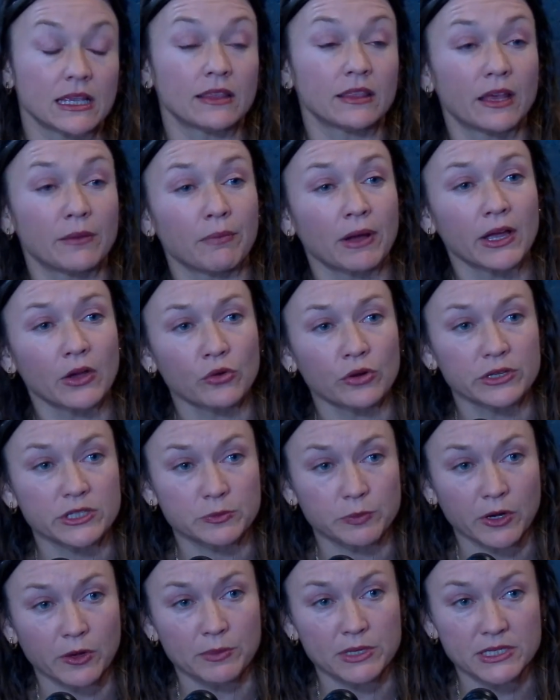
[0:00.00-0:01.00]
and then my own
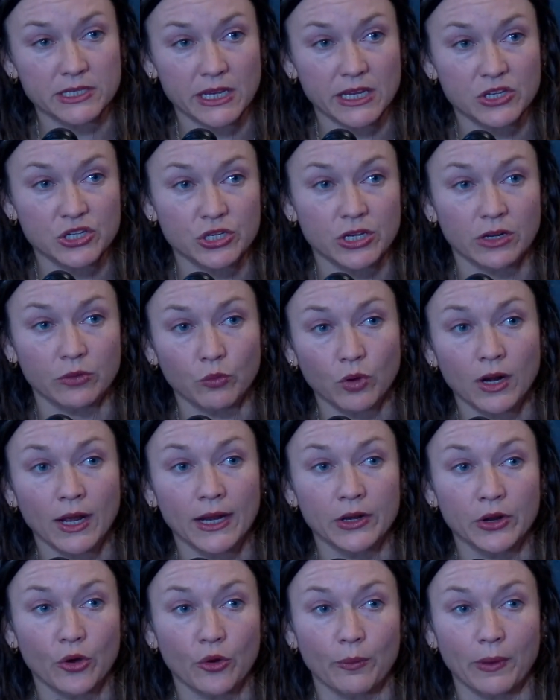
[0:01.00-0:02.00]
experimentation and what I
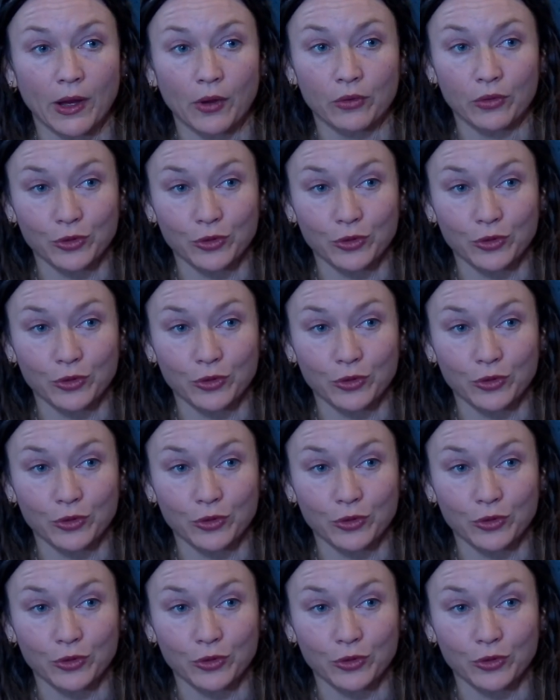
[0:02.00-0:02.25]
know about